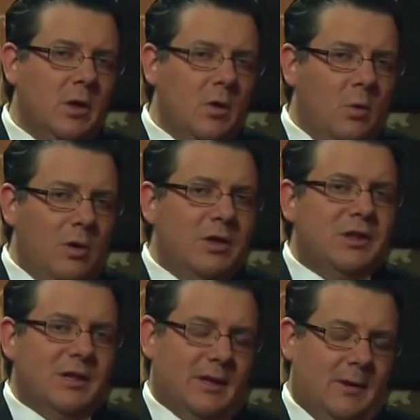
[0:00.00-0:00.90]
What do you
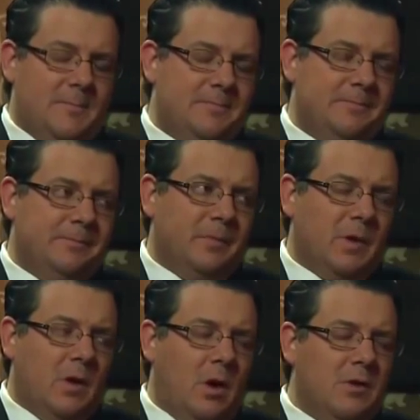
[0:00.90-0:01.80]
think
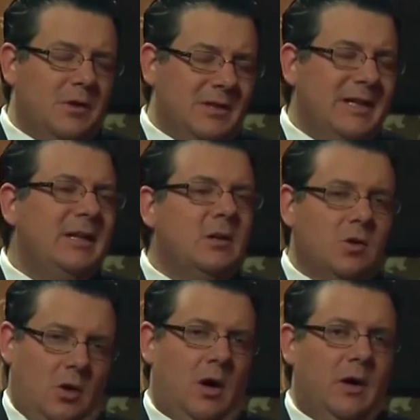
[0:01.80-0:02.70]
are the leading
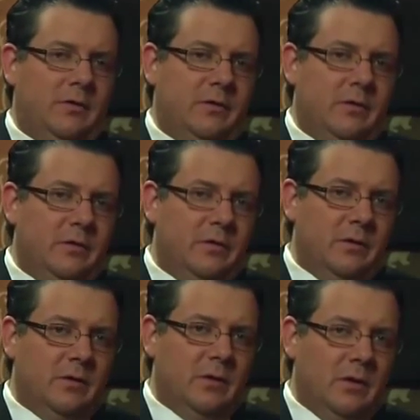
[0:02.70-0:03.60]
causes
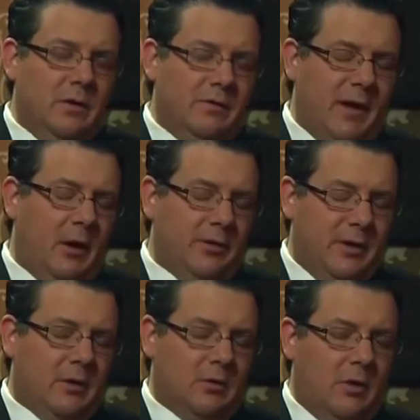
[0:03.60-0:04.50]
of the healthcare
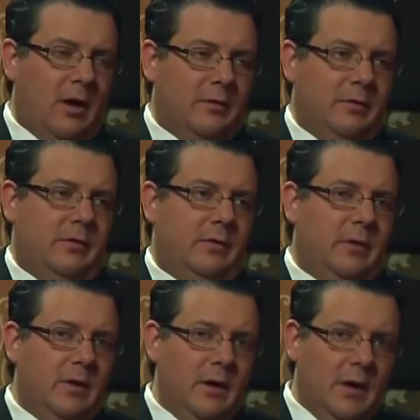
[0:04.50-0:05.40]
crisis
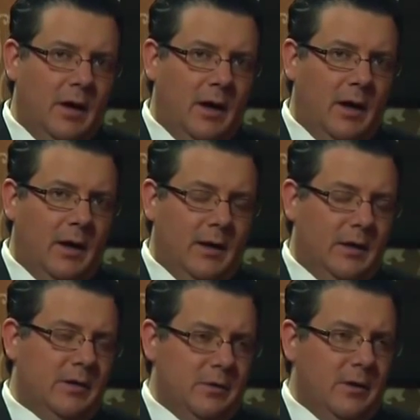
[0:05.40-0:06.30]
in the
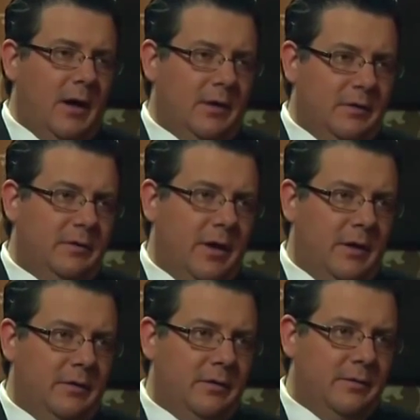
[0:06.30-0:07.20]
United States?
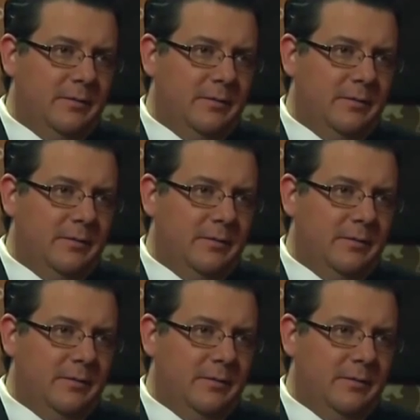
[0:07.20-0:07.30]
